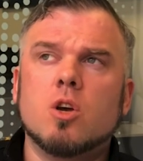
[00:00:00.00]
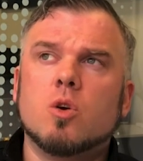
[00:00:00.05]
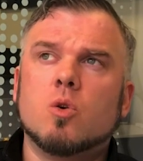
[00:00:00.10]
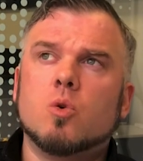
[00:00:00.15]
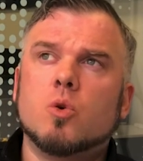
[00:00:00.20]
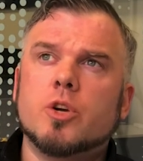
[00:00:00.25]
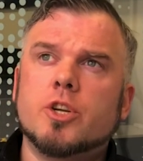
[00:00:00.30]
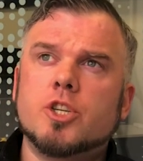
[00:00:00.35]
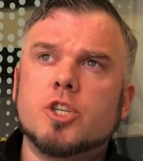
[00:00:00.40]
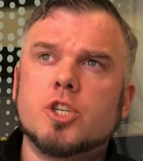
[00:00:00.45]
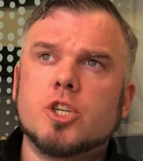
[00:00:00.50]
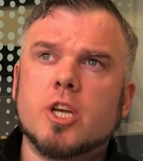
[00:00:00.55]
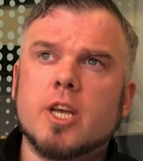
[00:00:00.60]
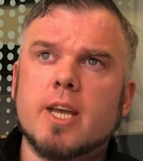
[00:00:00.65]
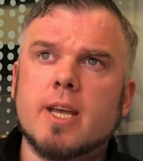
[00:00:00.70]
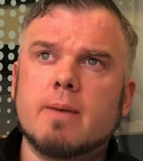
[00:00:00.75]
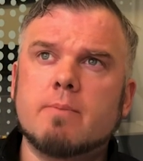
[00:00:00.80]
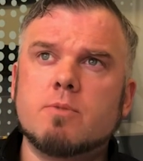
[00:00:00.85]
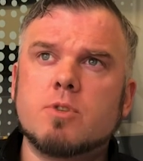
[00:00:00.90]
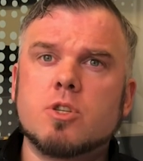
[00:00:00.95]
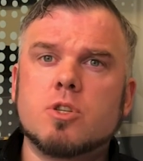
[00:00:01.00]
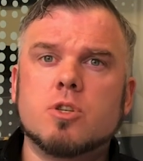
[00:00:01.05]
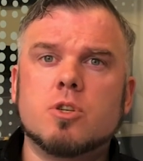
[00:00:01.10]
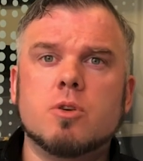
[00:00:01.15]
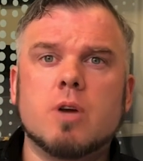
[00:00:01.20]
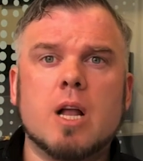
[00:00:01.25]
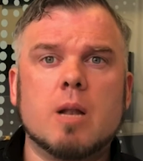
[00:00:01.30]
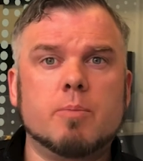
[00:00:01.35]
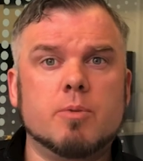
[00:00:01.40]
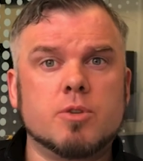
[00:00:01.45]
which aims
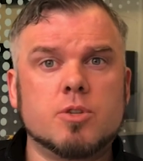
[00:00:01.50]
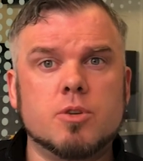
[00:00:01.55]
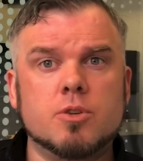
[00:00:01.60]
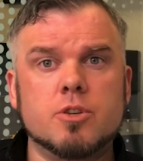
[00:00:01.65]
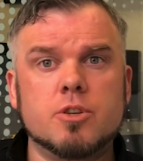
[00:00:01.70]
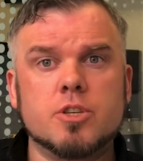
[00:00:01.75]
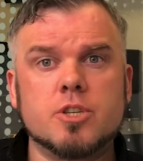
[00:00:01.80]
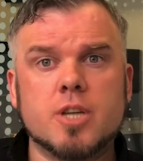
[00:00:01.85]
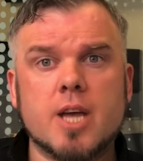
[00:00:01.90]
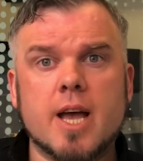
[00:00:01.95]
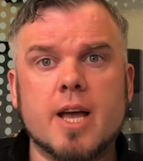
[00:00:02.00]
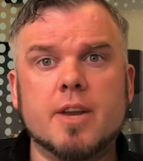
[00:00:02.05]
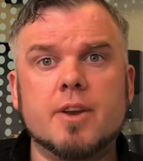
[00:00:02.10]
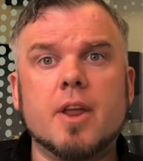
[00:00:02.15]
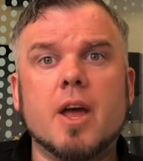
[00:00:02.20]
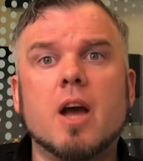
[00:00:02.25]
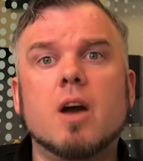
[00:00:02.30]
to help us understand